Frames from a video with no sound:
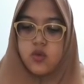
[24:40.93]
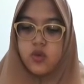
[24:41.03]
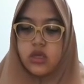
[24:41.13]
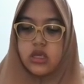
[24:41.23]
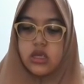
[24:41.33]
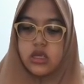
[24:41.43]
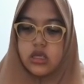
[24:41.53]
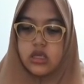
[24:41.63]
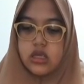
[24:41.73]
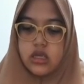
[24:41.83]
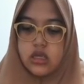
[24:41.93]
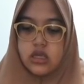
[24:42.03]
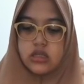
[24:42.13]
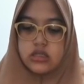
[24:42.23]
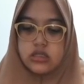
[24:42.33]
we
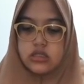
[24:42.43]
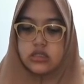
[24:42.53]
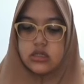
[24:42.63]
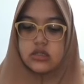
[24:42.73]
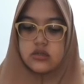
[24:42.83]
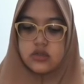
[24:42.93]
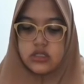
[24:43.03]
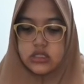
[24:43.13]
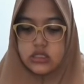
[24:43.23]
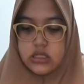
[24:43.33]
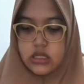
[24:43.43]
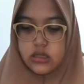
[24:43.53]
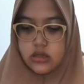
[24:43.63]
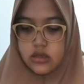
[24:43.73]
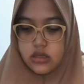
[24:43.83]
got the conclusion that
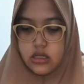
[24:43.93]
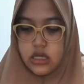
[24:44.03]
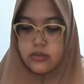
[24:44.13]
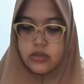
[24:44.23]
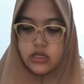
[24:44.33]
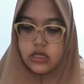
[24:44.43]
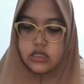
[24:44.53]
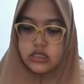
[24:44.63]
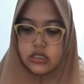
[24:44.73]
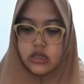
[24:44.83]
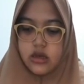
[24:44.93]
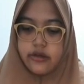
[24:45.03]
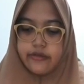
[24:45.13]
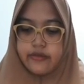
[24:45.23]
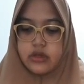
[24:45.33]
the application
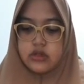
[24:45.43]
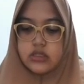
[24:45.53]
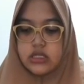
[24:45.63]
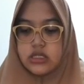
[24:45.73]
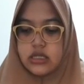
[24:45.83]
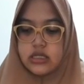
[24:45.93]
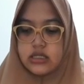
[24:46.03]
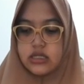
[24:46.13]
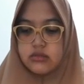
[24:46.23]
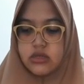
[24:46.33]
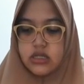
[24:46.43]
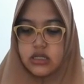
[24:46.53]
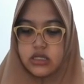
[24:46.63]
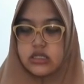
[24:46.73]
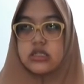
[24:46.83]
of authentic assessment
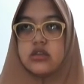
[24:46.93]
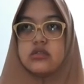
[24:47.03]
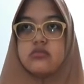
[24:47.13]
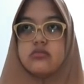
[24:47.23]
is not